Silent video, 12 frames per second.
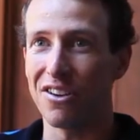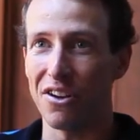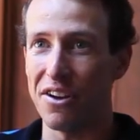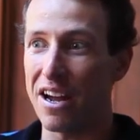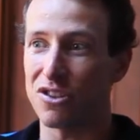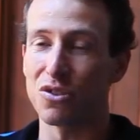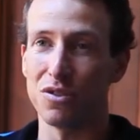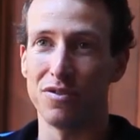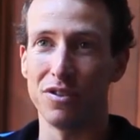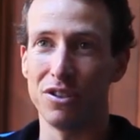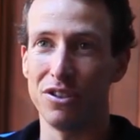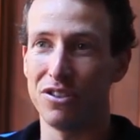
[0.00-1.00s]
So natural
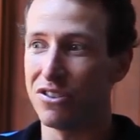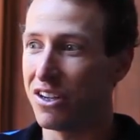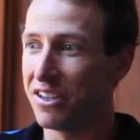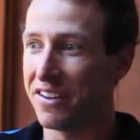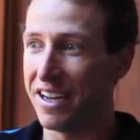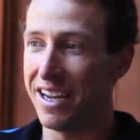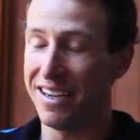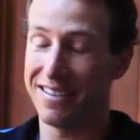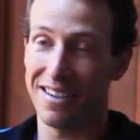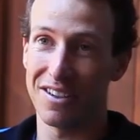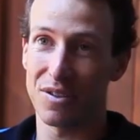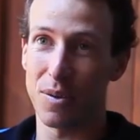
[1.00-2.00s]
foods, the
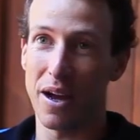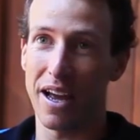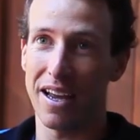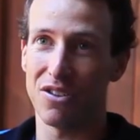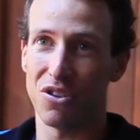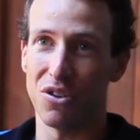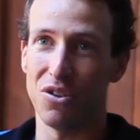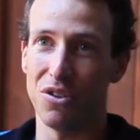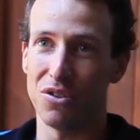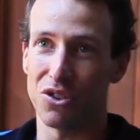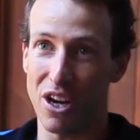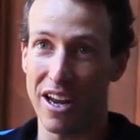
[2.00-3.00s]
easiest way
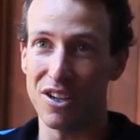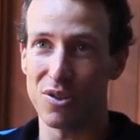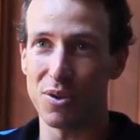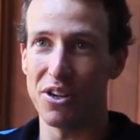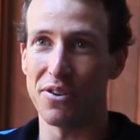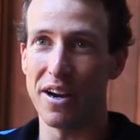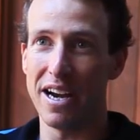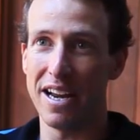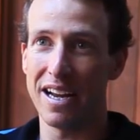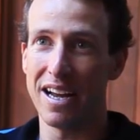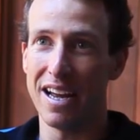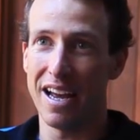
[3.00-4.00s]
to change what you're
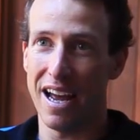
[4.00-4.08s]
eating.